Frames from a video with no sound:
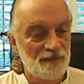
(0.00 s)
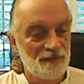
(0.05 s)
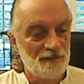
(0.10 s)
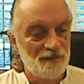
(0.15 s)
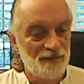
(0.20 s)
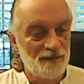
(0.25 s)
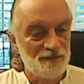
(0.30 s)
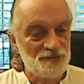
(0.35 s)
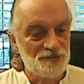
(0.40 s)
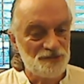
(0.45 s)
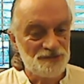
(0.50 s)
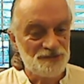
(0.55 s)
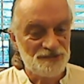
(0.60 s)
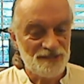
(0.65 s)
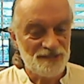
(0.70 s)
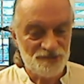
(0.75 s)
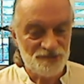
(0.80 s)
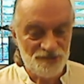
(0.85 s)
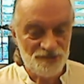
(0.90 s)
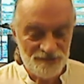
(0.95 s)
And she
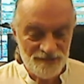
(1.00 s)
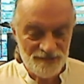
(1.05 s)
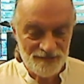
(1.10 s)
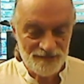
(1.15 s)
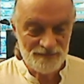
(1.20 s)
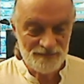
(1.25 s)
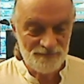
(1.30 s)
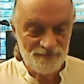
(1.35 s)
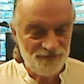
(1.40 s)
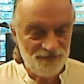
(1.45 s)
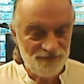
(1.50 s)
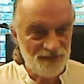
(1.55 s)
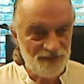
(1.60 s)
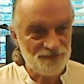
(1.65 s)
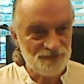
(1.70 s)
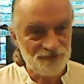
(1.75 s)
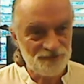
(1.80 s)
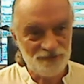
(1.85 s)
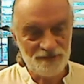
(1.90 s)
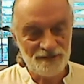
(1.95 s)
said she did them
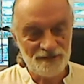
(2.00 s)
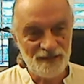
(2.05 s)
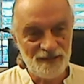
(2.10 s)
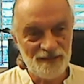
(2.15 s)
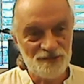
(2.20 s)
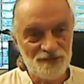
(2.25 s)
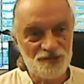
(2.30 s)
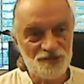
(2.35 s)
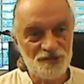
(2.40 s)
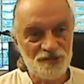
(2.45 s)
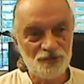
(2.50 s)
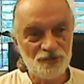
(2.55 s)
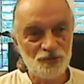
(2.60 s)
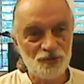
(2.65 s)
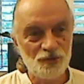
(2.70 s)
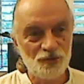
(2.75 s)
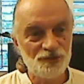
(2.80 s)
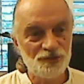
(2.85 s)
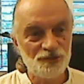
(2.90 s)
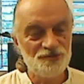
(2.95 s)
faithfully, and she
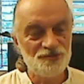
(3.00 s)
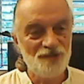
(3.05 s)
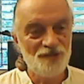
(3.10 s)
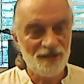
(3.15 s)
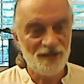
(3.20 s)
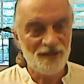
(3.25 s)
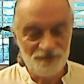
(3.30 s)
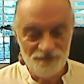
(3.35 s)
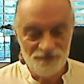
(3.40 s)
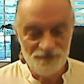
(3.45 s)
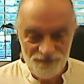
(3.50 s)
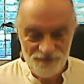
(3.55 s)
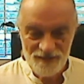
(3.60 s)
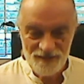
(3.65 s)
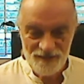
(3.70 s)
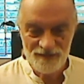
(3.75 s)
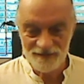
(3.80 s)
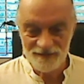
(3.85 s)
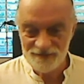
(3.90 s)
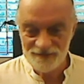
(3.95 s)
could not
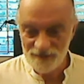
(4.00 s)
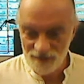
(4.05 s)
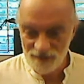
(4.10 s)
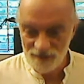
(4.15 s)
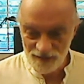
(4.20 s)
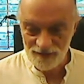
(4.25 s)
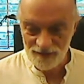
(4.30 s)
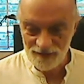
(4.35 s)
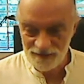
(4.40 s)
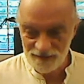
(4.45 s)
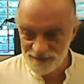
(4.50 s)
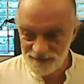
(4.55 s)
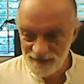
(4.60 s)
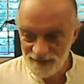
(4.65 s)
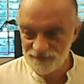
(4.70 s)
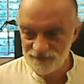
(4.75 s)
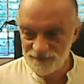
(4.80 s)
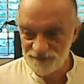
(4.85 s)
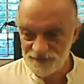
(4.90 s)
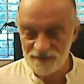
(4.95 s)
feel the heart
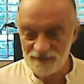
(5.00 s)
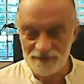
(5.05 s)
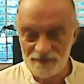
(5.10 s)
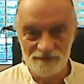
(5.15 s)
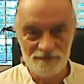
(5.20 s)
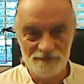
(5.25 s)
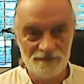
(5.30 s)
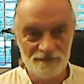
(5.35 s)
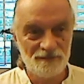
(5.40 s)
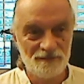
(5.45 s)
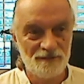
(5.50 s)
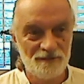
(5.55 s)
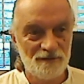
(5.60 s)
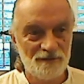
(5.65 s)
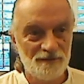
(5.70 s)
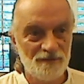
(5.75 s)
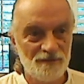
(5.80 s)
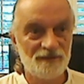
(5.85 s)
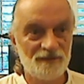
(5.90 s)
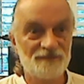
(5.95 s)
ever,
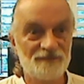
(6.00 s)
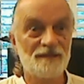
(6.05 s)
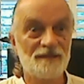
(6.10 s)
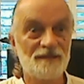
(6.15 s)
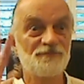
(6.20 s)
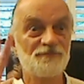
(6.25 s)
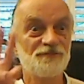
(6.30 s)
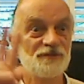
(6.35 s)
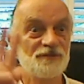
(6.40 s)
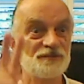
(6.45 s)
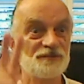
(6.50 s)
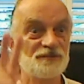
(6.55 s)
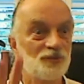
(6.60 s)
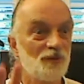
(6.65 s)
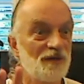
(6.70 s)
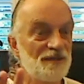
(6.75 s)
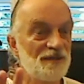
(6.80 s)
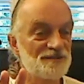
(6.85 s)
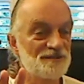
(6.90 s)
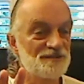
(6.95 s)
except for
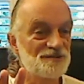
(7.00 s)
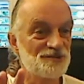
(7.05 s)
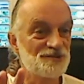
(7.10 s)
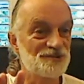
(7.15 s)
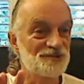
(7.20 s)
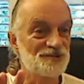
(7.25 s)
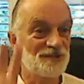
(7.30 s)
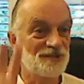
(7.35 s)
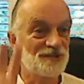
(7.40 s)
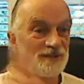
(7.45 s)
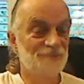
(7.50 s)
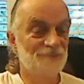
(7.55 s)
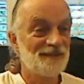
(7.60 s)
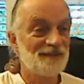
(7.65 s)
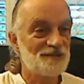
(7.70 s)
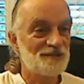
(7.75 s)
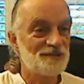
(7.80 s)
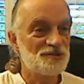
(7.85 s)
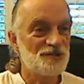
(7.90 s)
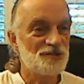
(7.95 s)
twice, she said, and
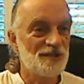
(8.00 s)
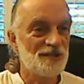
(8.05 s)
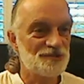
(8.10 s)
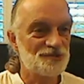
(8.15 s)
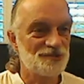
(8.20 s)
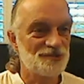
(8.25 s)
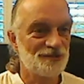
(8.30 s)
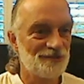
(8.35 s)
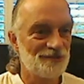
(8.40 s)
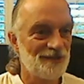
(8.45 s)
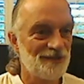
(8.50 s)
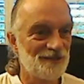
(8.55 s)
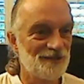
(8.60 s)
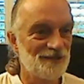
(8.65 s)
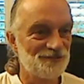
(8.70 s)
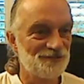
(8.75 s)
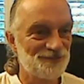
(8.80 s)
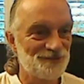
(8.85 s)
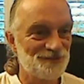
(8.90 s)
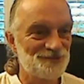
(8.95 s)
that changed her
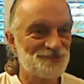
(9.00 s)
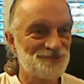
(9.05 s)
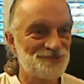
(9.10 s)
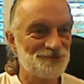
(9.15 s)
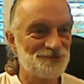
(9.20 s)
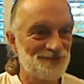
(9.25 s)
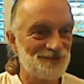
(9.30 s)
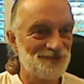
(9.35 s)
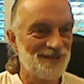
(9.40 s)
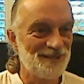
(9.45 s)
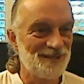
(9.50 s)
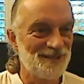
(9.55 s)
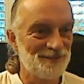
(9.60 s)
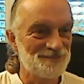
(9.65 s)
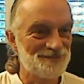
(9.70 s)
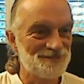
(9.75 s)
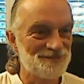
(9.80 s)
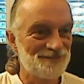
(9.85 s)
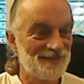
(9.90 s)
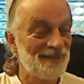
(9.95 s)
life, those 2
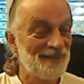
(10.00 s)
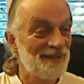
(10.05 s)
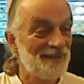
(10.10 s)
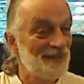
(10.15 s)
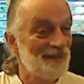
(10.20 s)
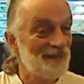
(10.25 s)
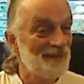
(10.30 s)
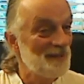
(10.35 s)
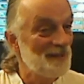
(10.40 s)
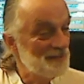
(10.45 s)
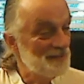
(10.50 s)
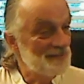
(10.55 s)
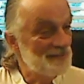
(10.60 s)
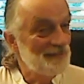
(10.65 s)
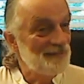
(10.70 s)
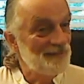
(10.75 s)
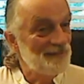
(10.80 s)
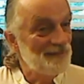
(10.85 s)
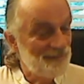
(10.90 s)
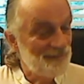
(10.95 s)
times, right? But
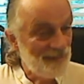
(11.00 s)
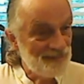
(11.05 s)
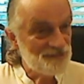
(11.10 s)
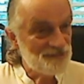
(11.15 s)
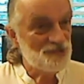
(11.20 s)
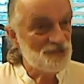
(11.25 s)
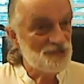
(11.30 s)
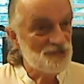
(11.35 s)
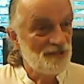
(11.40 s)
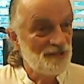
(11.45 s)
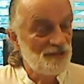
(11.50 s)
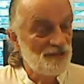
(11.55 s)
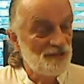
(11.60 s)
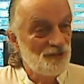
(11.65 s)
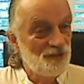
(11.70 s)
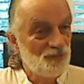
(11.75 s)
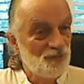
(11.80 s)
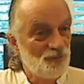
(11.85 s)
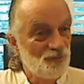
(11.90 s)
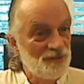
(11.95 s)
that's
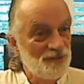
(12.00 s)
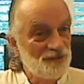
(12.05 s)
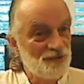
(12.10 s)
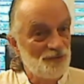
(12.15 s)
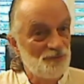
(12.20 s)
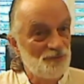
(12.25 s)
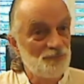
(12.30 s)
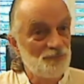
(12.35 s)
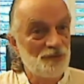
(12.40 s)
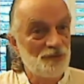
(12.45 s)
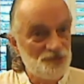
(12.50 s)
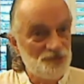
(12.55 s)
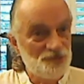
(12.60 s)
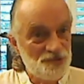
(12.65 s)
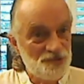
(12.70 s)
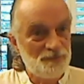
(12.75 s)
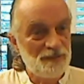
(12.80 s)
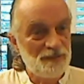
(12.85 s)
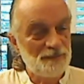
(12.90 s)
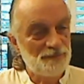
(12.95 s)
what
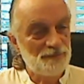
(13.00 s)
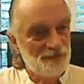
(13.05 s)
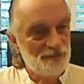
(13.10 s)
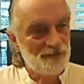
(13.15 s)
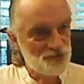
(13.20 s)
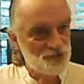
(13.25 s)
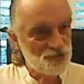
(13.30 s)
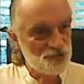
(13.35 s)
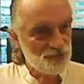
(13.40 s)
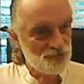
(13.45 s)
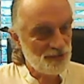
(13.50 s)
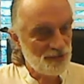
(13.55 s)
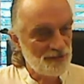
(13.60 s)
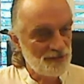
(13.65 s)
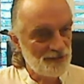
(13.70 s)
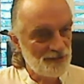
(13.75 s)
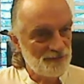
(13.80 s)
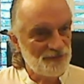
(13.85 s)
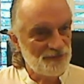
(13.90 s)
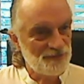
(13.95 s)
most people are
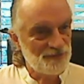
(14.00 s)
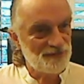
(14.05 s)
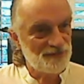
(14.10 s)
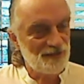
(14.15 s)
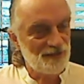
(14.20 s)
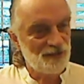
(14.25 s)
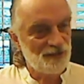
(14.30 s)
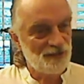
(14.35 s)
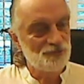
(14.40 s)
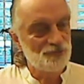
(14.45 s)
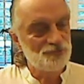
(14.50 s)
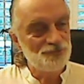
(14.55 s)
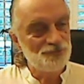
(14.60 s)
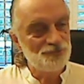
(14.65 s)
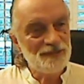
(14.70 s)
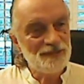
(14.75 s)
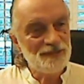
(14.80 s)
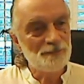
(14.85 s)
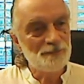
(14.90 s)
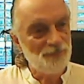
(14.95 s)
struggling with,
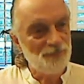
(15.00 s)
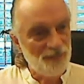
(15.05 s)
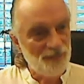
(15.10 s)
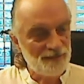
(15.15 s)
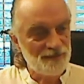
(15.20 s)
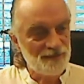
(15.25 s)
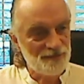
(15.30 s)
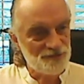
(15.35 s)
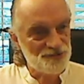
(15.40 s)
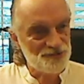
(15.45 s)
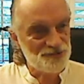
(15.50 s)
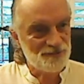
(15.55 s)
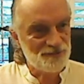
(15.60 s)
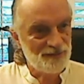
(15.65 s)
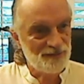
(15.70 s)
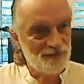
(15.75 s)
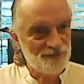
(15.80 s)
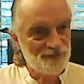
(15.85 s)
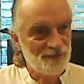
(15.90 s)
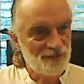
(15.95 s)
real barriers
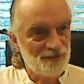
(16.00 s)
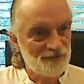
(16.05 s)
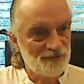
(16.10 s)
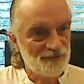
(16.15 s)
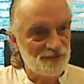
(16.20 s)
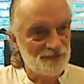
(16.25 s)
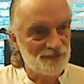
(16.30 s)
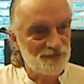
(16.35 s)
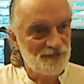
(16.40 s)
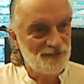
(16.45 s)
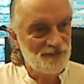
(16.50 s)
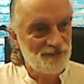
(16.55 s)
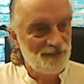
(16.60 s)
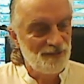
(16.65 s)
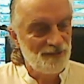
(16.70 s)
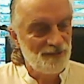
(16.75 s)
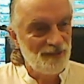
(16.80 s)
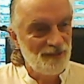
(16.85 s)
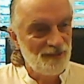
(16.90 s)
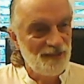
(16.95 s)
around the heart.
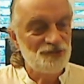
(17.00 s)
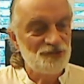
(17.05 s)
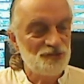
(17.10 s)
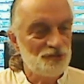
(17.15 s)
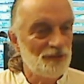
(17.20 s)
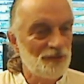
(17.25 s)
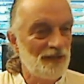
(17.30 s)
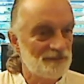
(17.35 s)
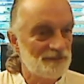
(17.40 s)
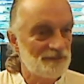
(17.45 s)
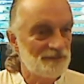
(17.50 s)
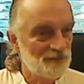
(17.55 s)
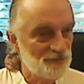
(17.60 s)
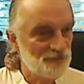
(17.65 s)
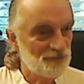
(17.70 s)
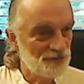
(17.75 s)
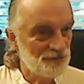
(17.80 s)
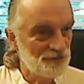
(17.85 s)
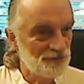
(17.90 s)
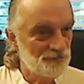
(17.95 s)
And you had that
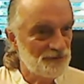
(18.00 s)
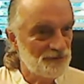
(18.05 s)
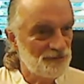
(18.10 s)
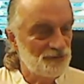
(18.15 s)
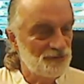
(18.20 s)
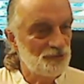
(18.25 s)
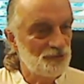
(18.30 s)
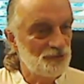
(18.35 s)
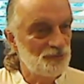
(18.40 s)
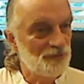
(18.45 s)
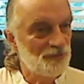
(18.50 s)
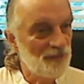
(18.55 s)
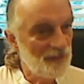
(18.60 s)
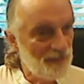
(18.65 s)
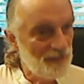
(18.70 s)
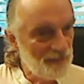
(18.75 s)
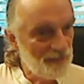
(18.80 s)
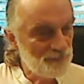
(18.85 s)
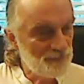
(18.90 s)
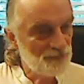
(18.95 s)
too, but you were
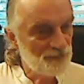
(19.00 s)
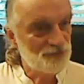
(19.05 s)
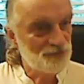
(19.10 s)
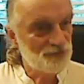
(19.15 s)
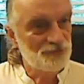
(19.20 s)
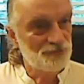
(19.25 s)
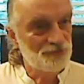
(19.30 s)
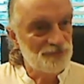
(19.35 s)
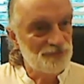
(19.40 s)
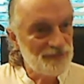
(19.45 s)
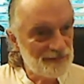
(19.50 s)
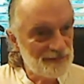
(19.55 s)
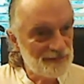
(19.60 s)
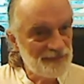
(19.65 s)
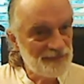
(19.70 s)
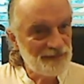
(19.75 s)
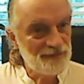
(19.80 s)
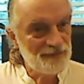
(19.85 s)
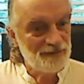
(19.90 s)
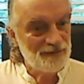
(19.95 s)
able to
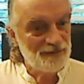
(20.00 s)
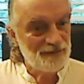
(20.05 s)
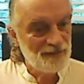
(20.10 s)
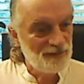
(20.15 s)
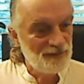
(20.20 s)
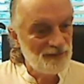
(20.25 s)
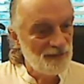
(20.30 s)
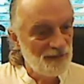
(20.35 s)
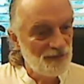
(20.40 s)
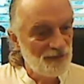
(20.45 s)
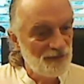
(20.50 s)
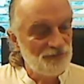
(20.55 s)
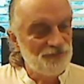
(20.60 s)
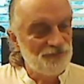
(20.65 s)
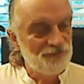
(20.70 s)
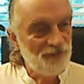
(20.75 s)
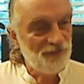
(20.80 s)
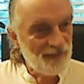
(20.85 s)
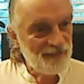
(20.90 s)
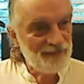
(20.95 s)
really
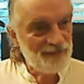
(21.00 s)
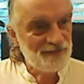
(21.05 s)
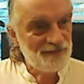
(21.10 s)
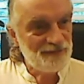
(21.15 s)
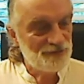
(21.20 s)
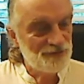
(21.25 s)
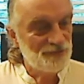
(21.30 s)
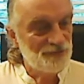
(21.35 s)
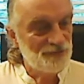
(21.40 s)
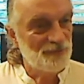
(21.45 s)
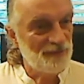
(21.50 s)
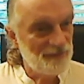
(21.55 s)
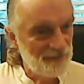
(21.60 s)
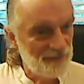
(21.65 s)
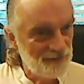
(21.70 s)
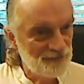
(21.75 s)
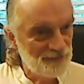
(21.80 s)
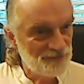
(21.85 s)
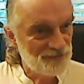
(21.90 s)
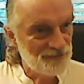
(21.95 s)
find your way
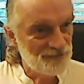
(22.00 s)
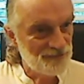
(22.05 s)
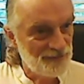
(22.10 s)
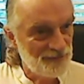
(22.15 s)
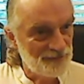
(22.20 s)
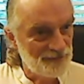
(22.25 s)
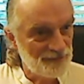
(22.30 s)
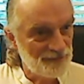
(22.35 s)
into that.